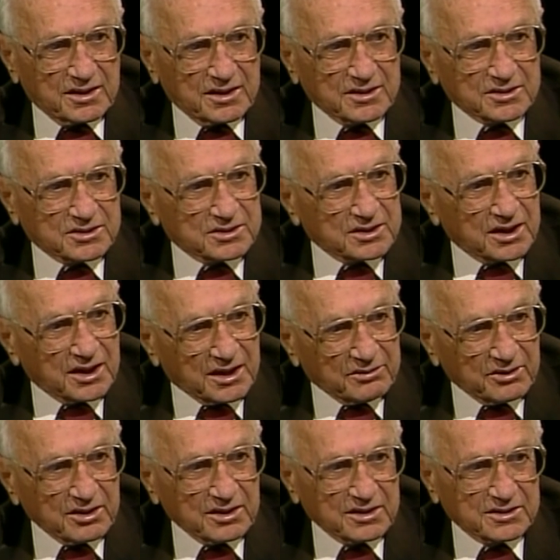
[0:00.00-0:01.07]
its
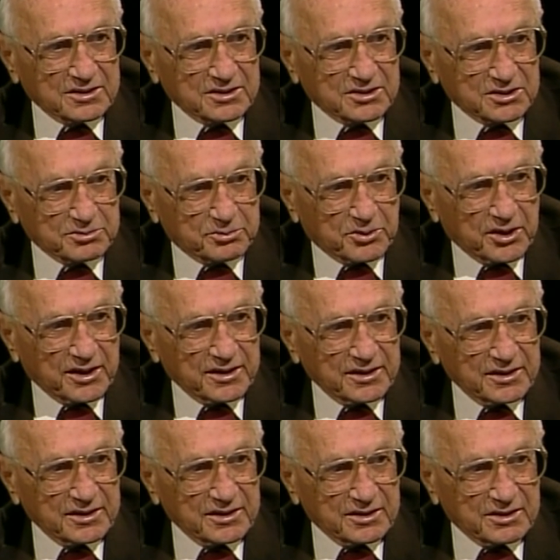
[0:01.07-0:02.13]
level and its
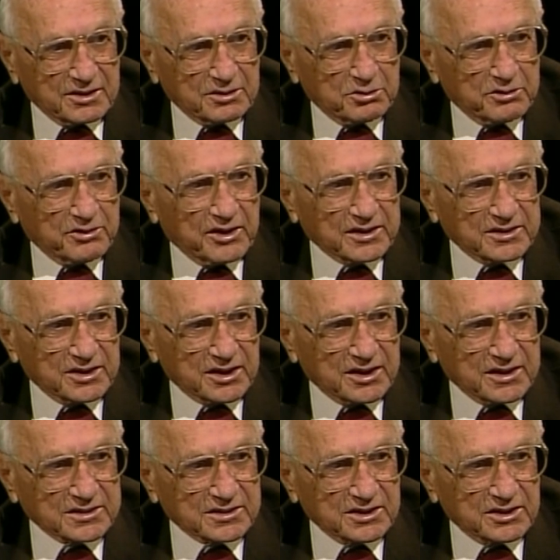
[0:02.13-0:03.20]
spread, that we've had in the
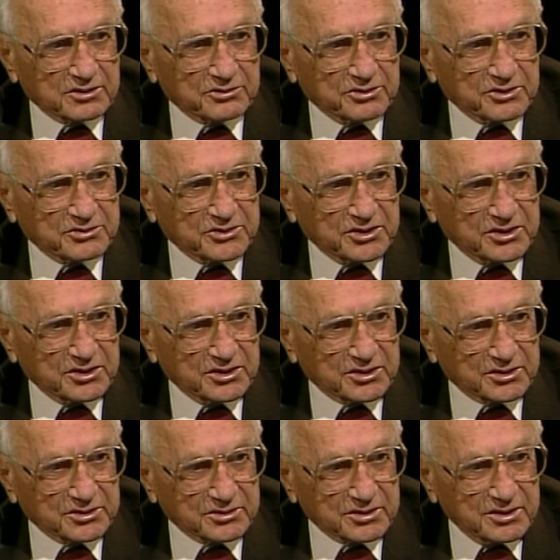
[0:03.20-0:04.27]
last 10 or 15
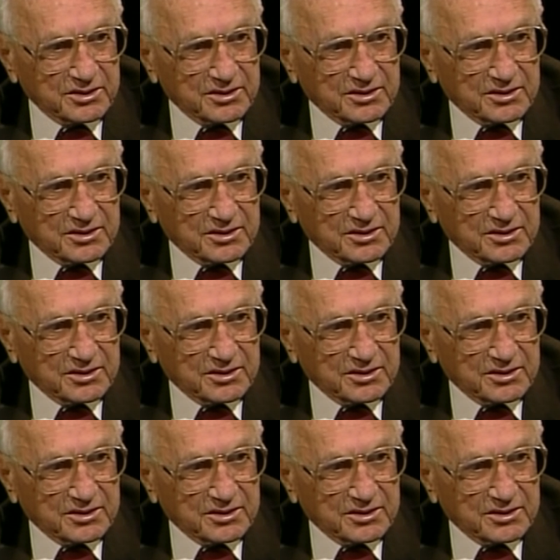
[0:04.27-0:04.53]
years.